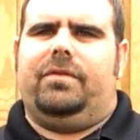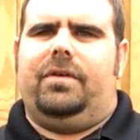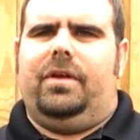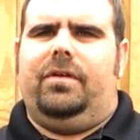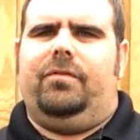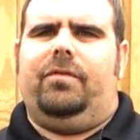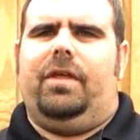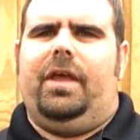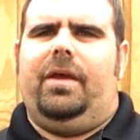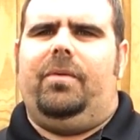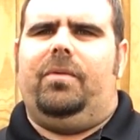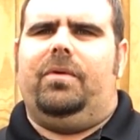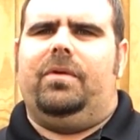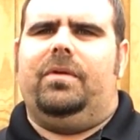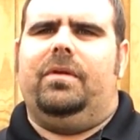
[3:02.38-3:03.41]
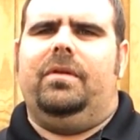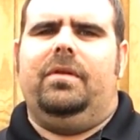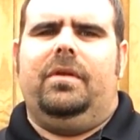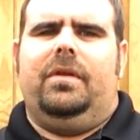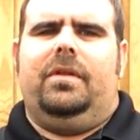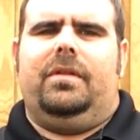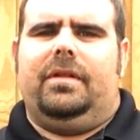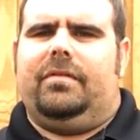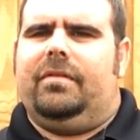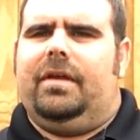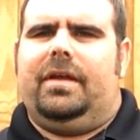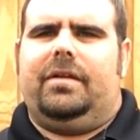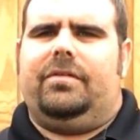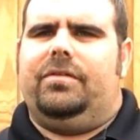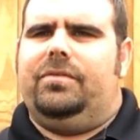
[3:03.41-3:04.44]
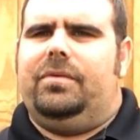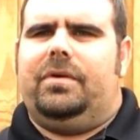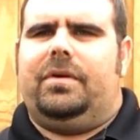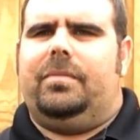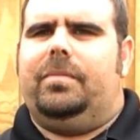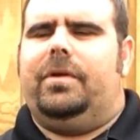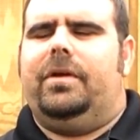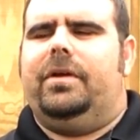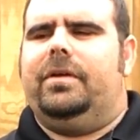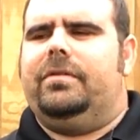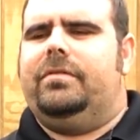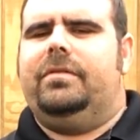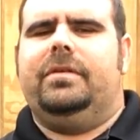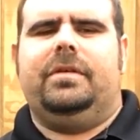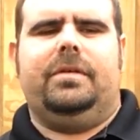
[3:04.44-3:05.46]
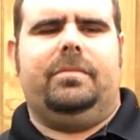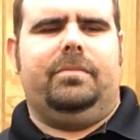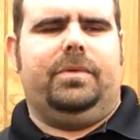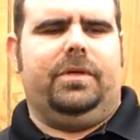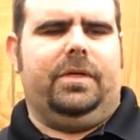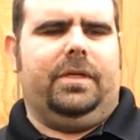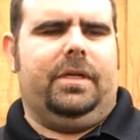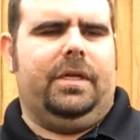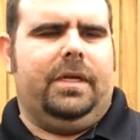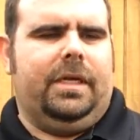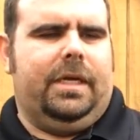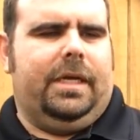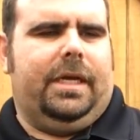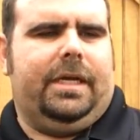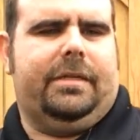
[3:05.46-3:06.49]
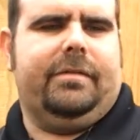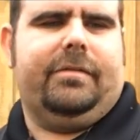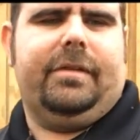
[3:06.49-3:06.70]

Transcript: of that one that's like $200. But at the